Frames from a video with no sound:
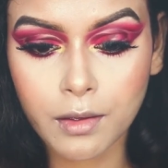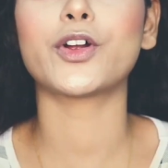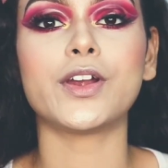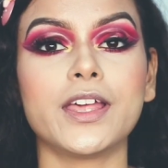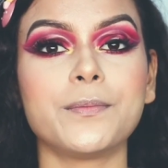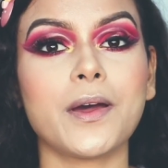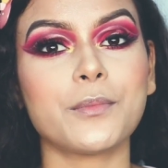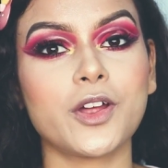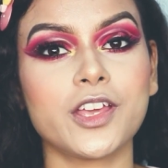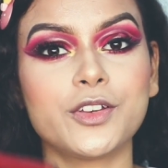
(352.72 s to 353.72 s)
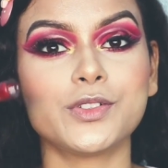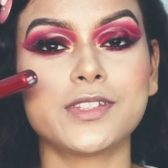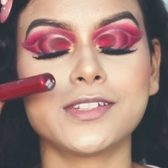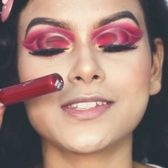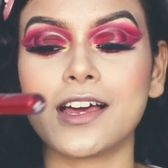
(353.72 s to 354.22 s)
For lip, I'm gonna use
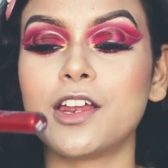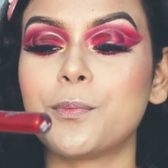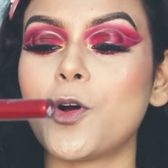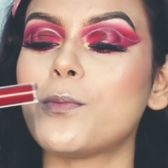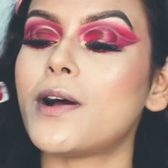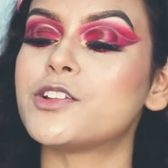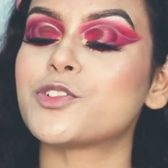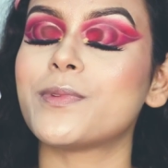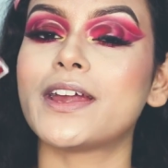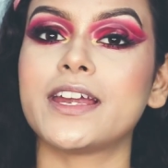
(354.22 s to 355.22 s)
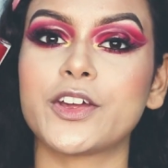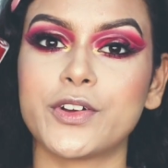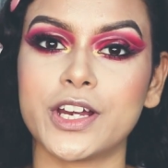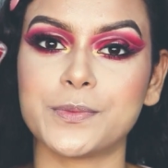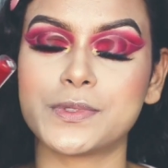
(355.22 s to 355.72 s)
this ColourPop Ultra Matte
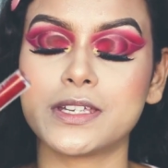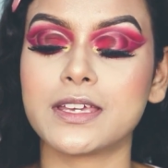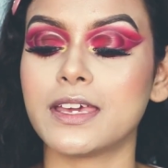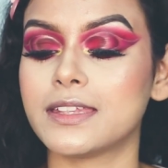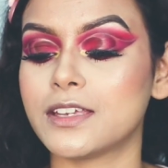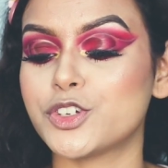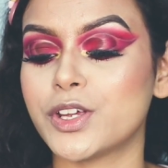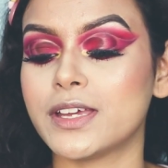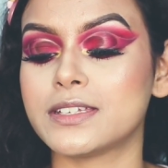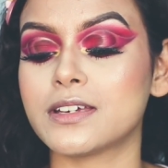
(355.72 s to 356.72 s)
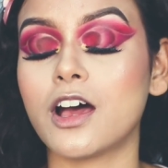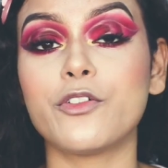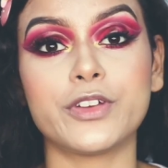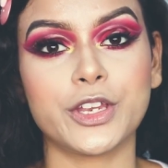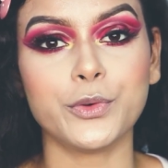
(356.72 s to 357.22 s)
Liquid Lipstick in the shade
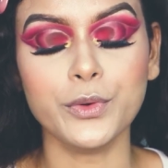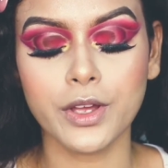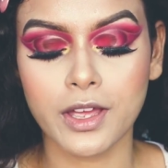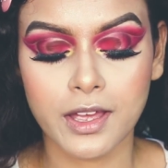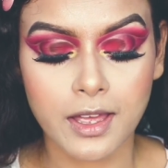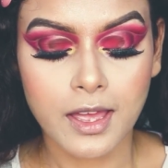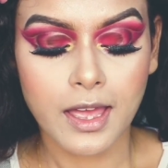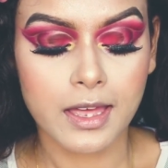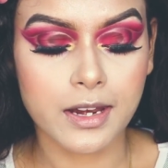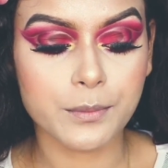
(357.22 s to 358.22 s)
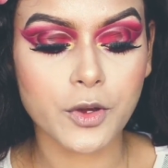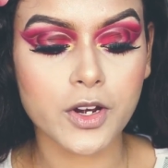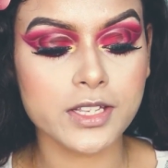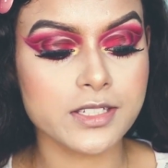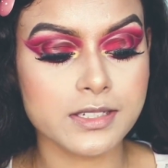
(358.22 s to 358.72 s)
Avenue, and I'm
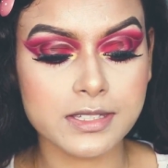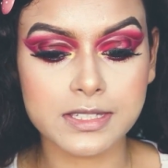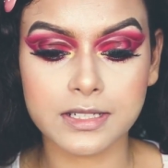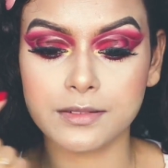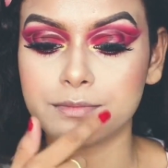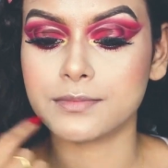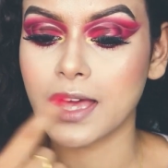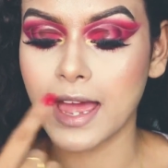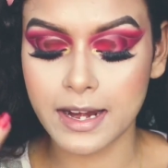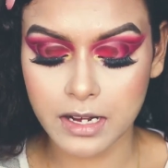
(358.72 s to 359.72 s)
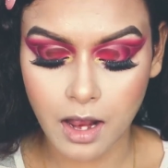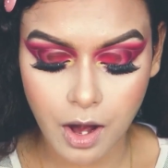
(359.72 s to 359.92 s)
gonna just add